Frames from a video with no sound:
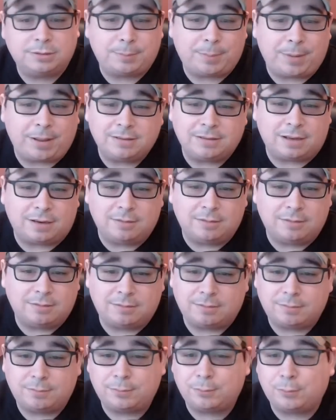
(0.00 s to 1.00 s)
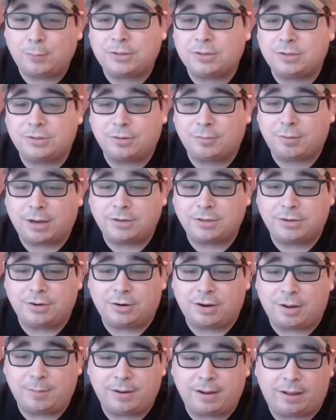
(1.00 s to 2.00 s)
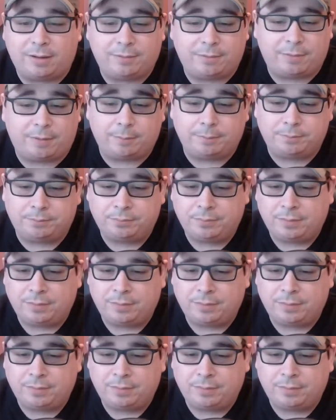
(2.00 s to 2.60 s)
Depends on which direction you're coming at from.